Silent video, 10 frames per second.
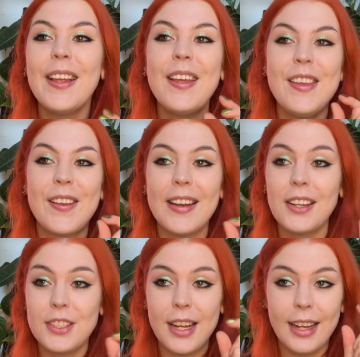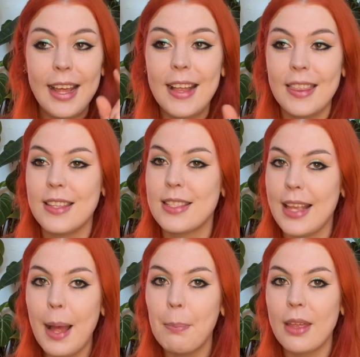you can actually lick the
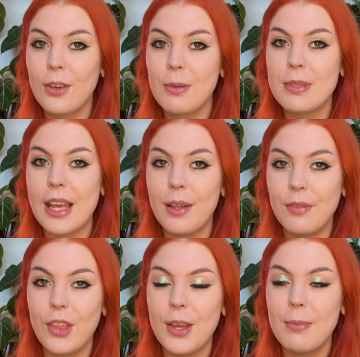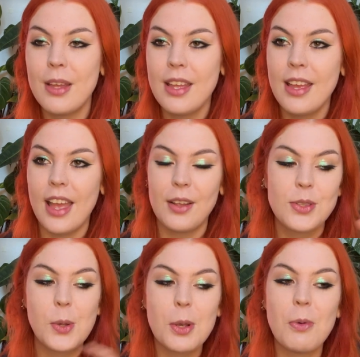sap that comes out of them, and I'll
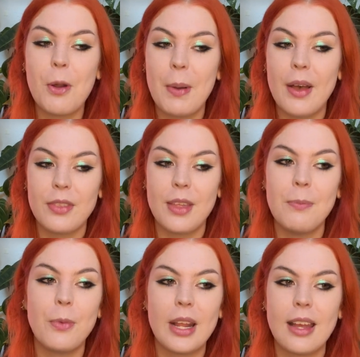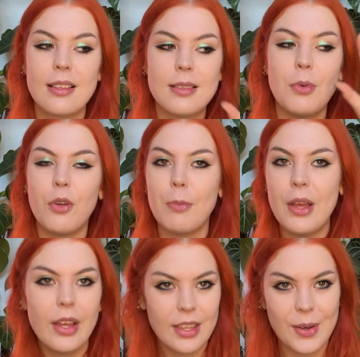talk more about them when I get to more of my
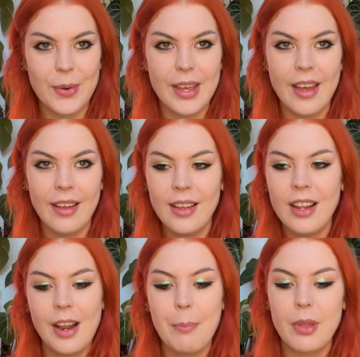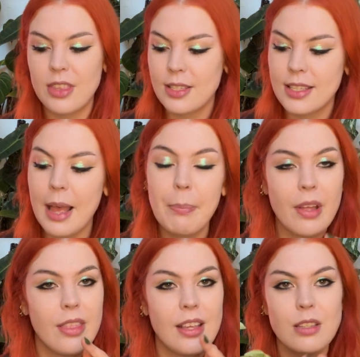other Hoya, but the sap
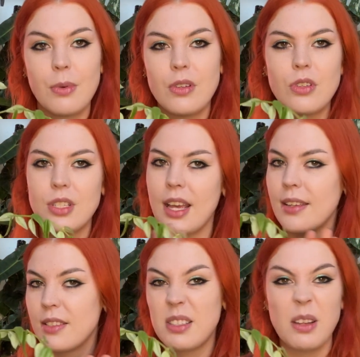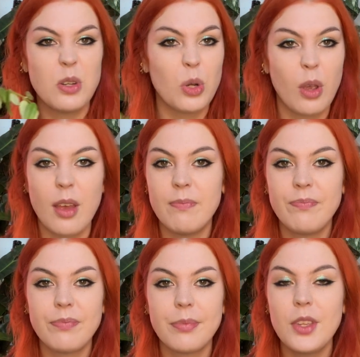on this one just tastes like sugar.
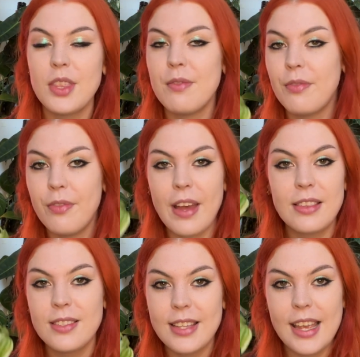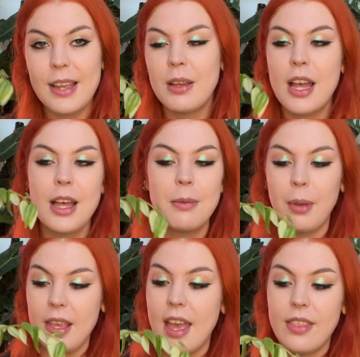Nothing fancy,
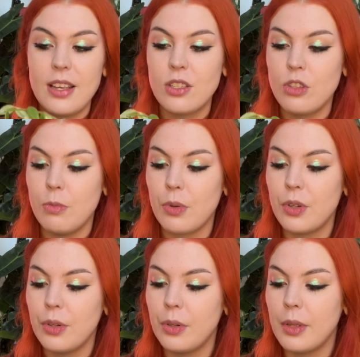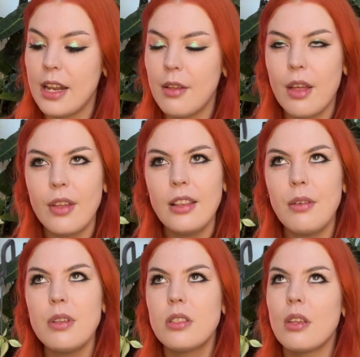but yeah, I think it's super cool. And I think there
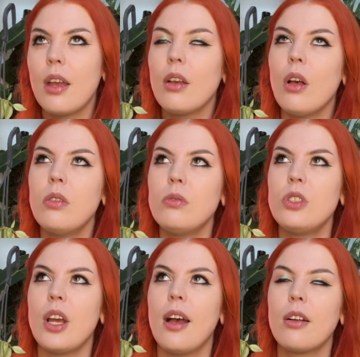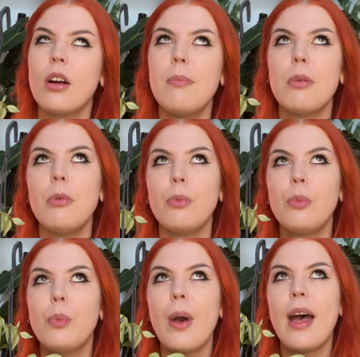is a culture, I can't remember
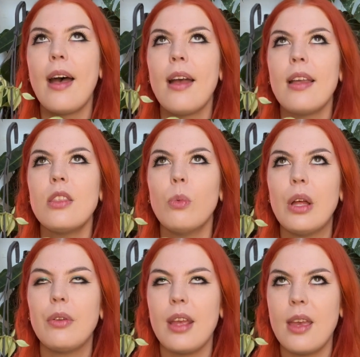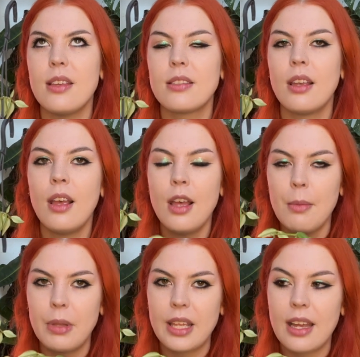where in the world it is,
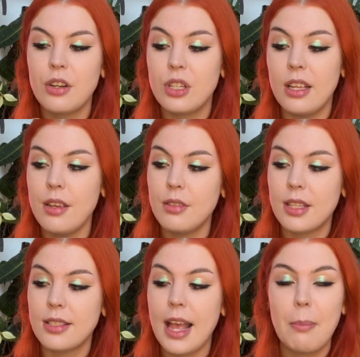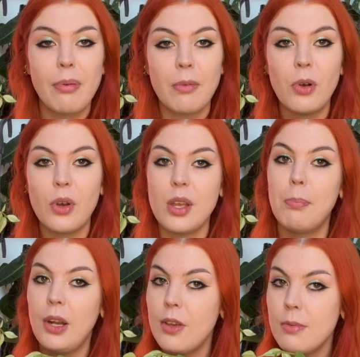but they actually use the sap from Hoya
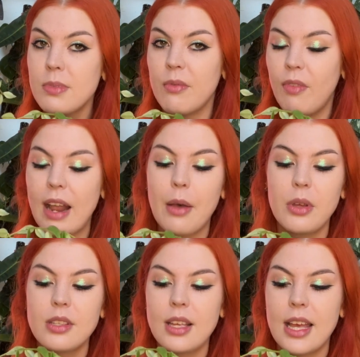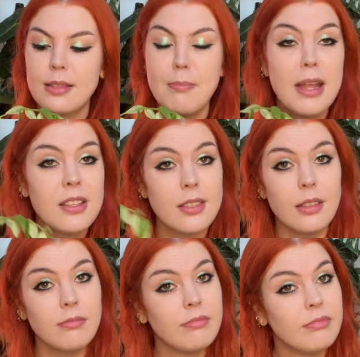blooms and flowers as
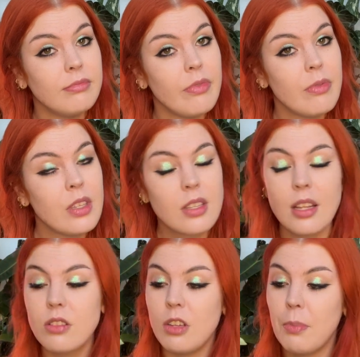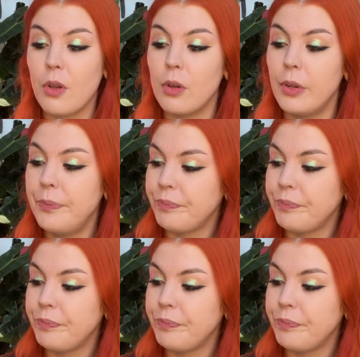medicine. So that's super cool.